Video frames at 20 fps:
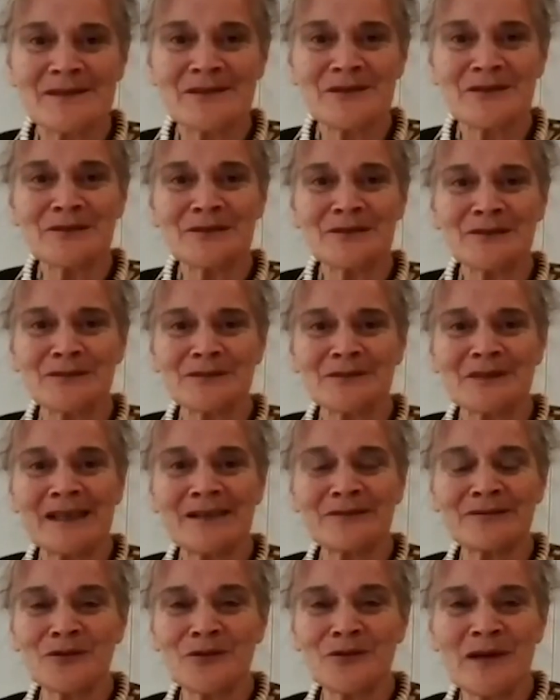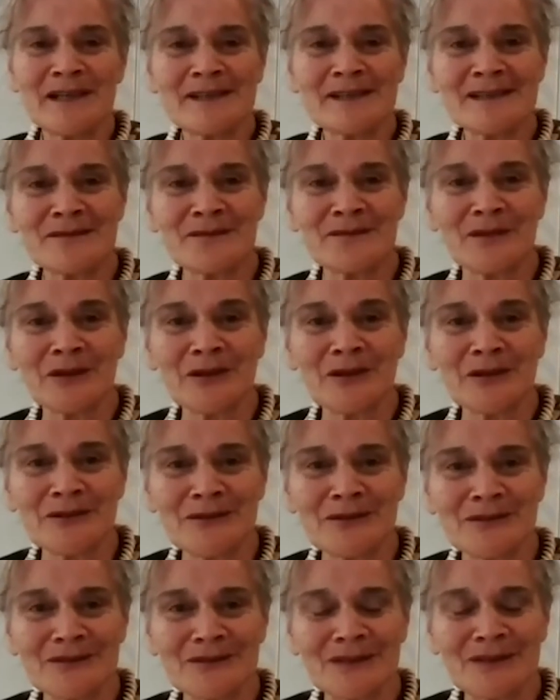sort of have always
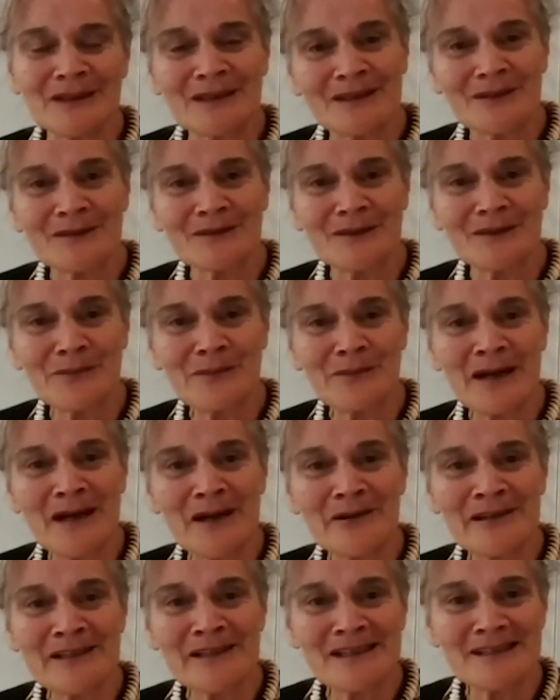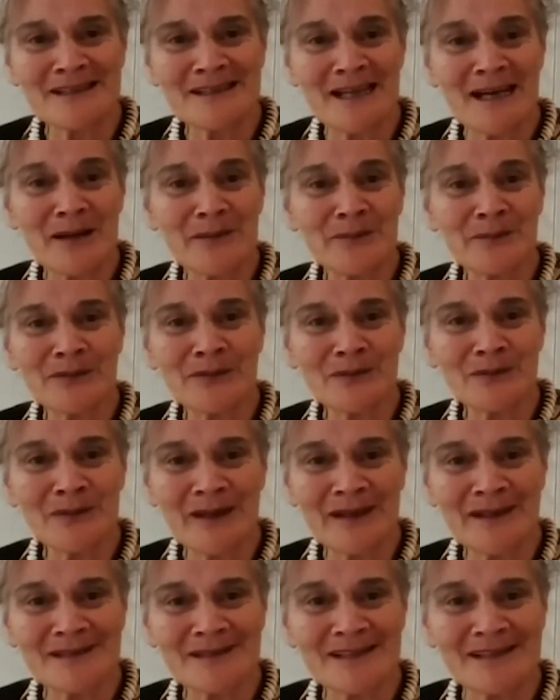followed the Maori example
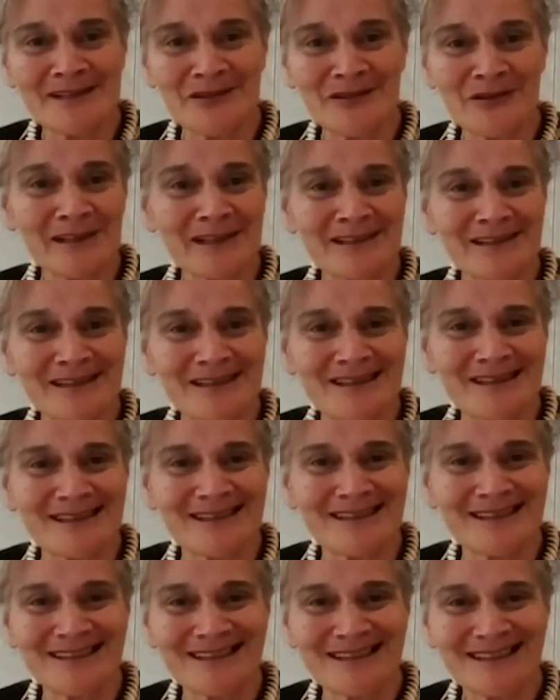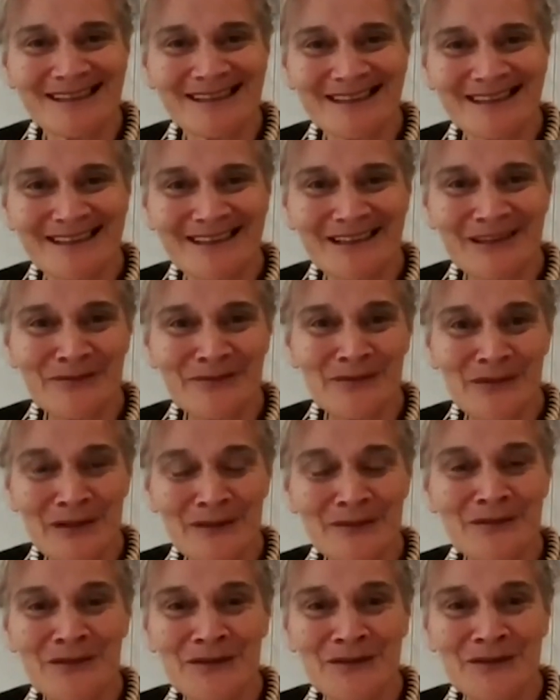and strength,
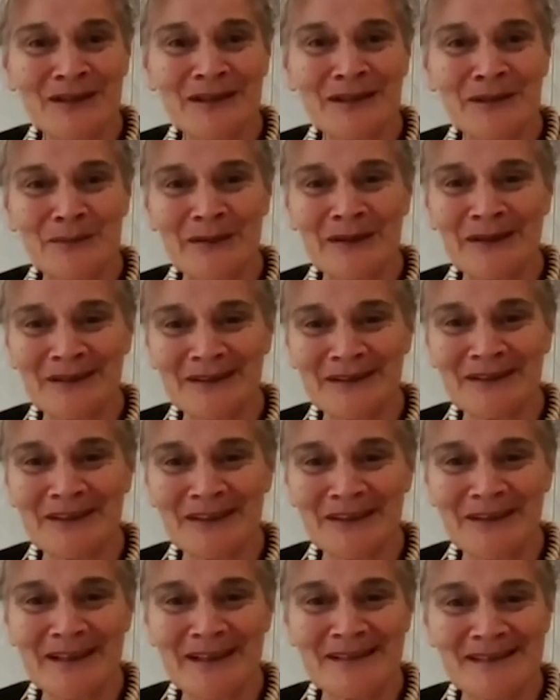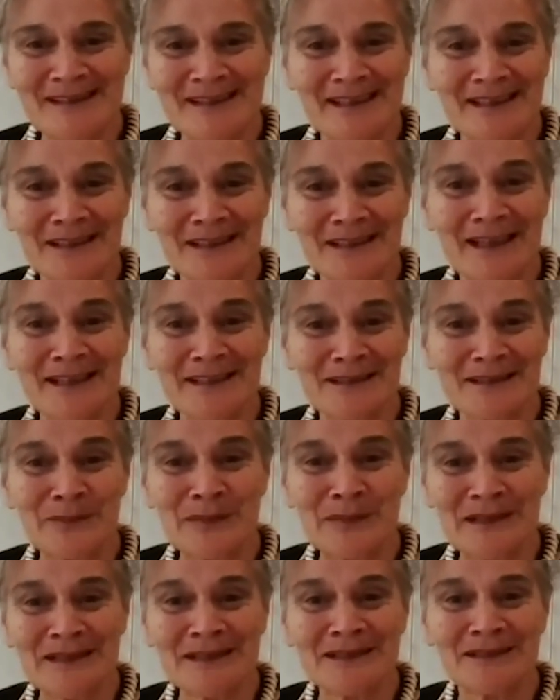if you think about it, and that's at a
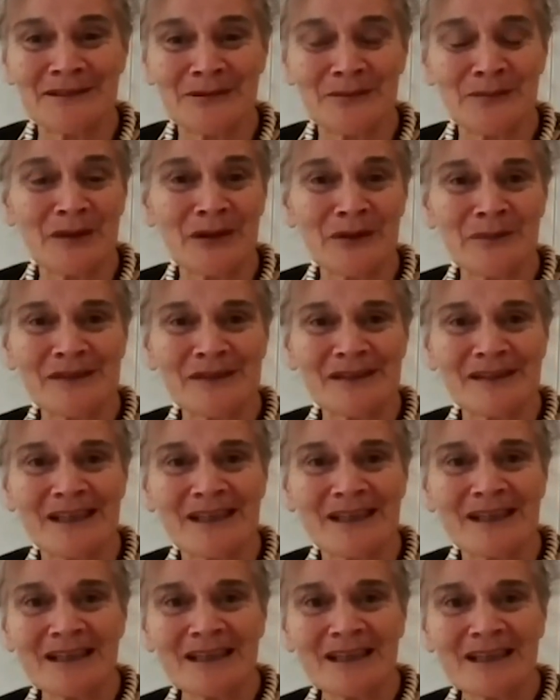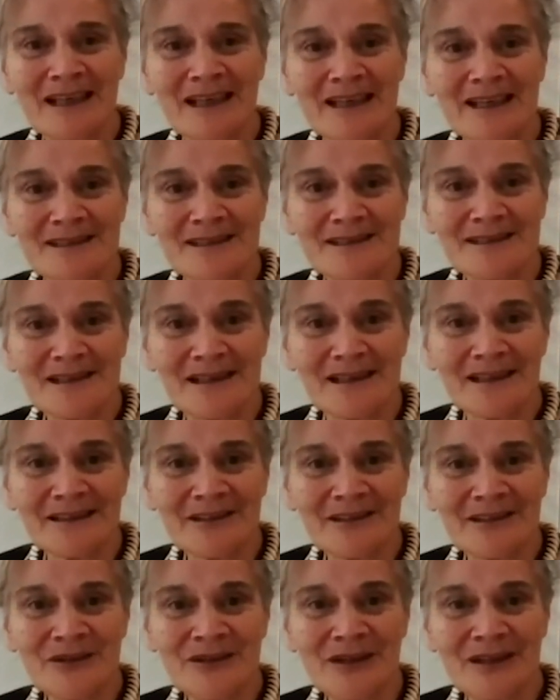peak at the moment. And I
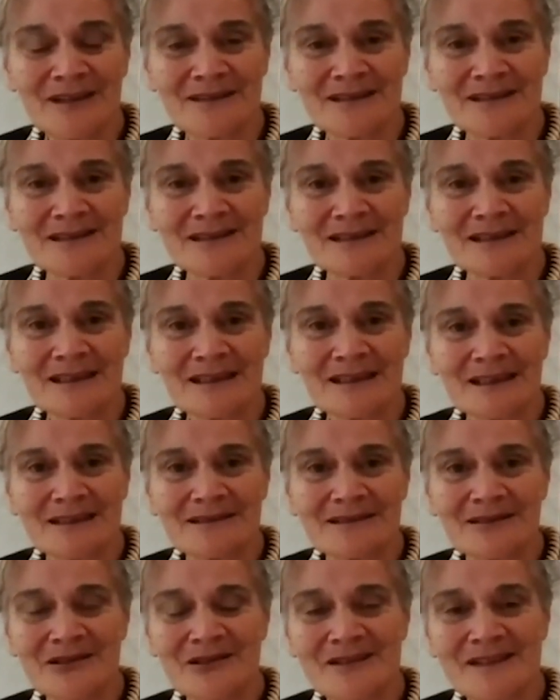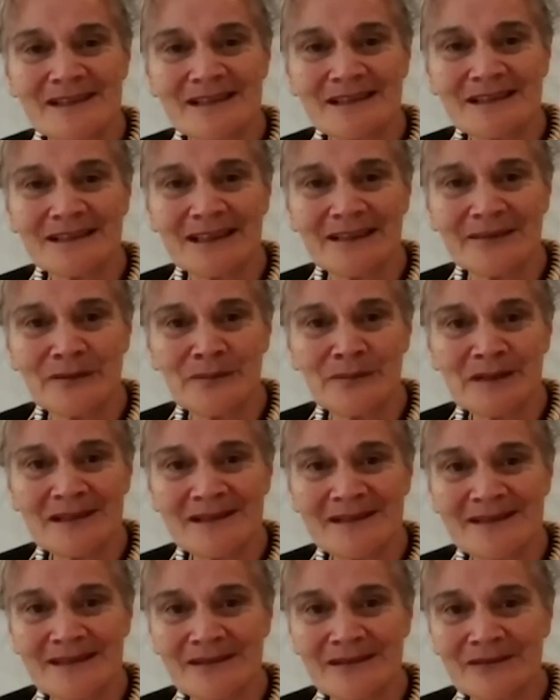know that the New Zealand government
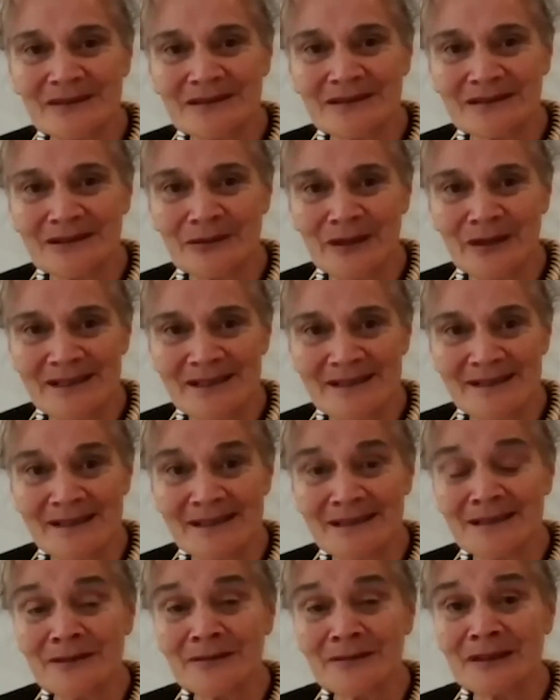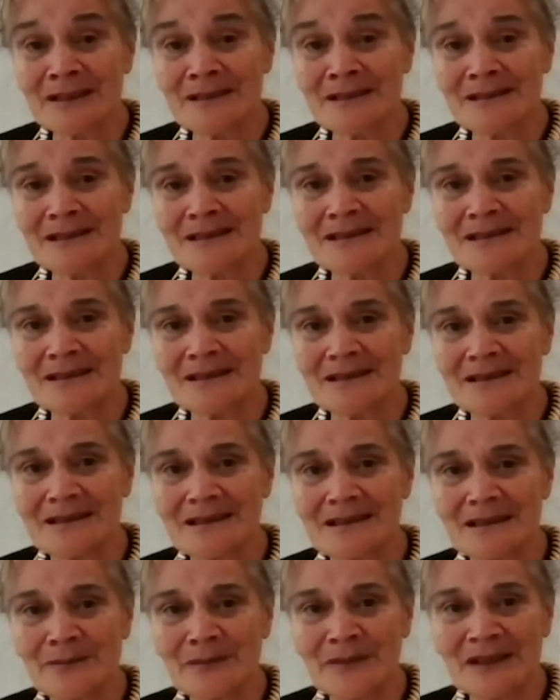has given quite a significant
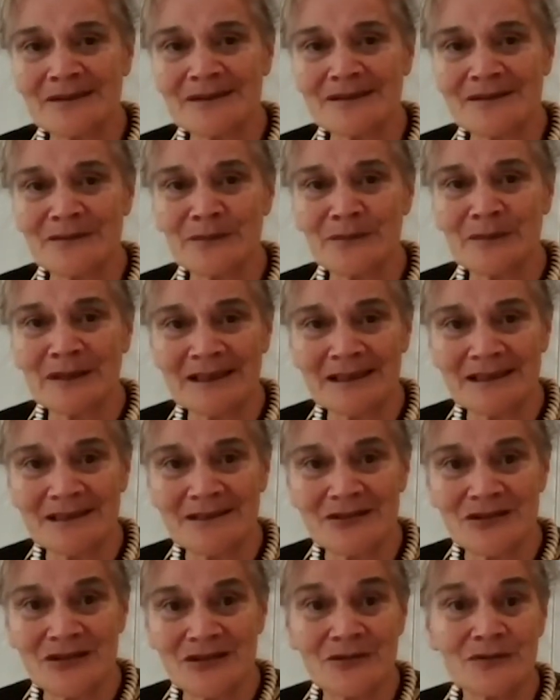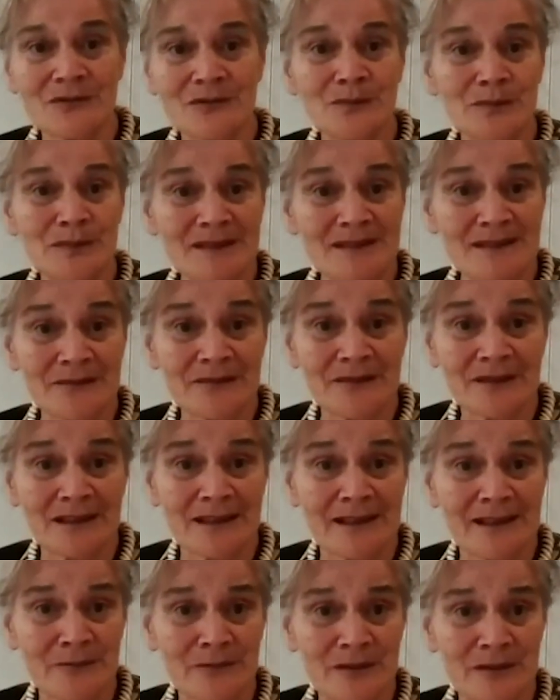amount of money to Pacific
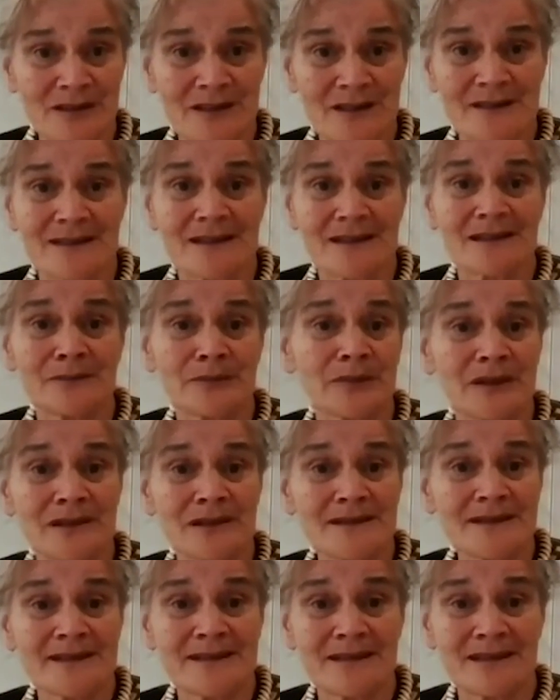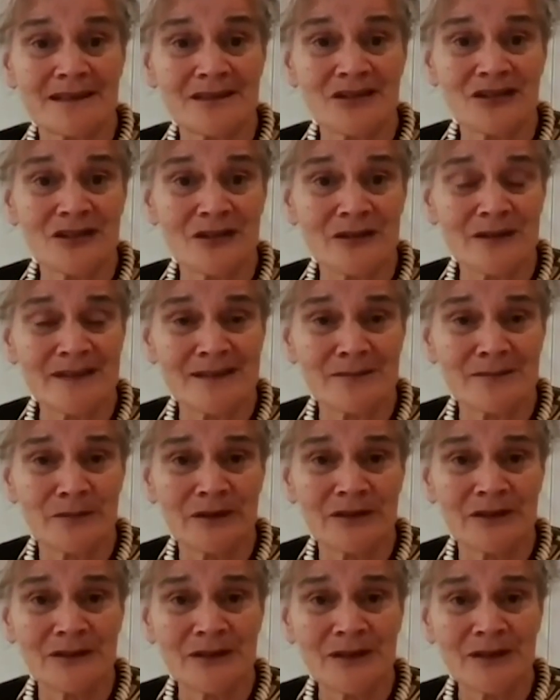languages in a policy this year as
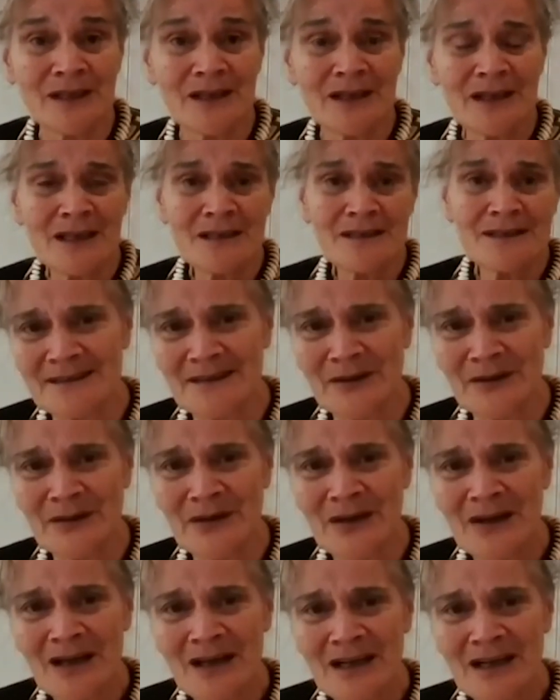well. So